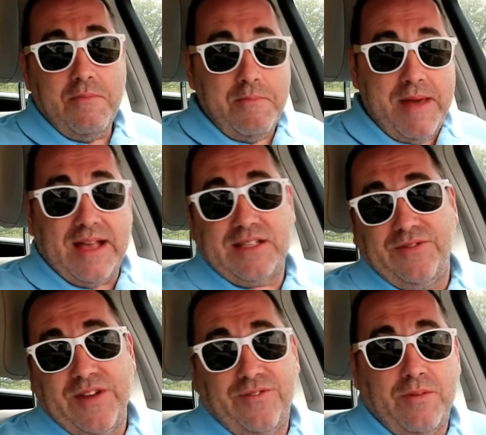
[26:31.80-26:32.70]
mess
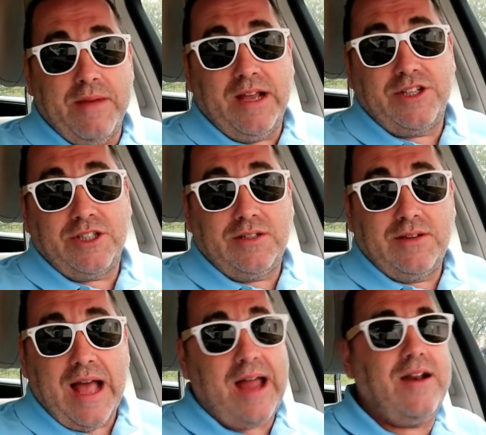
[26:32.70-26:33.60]
of
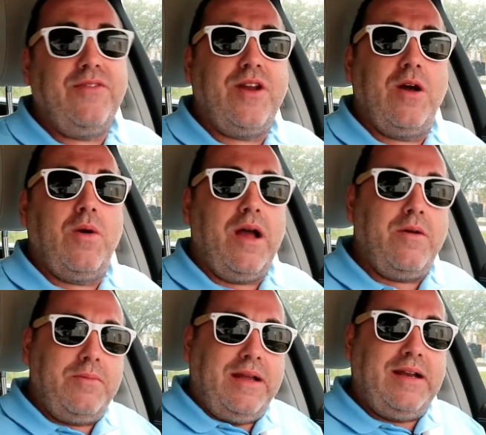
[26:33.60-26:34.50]
information, I don't even know where I
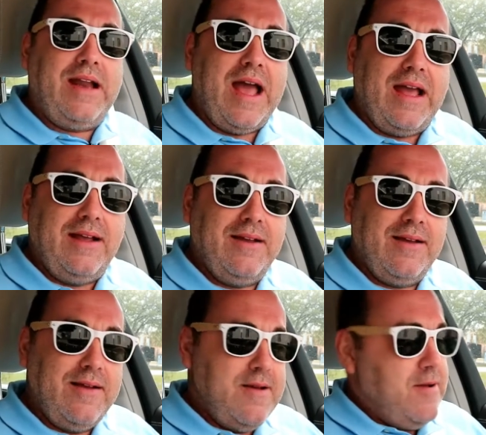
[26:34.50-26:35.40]
would be today.
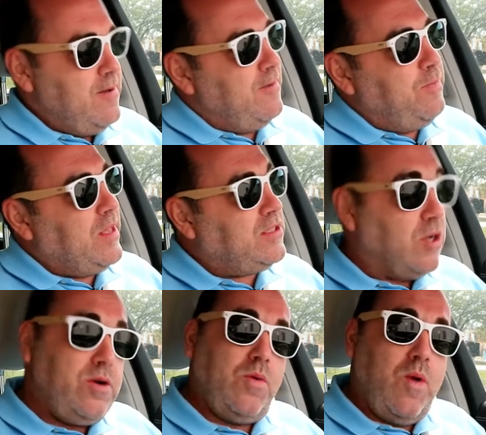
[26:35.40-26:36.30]

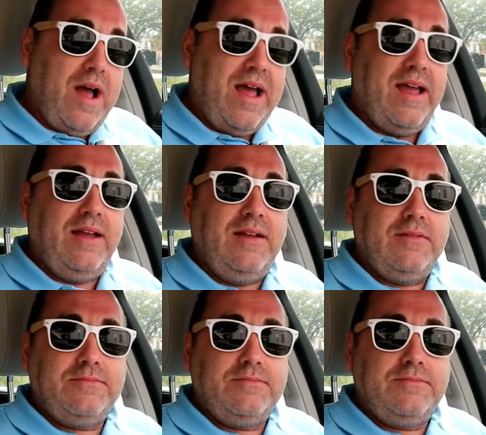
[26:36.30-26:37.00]
So, in a way,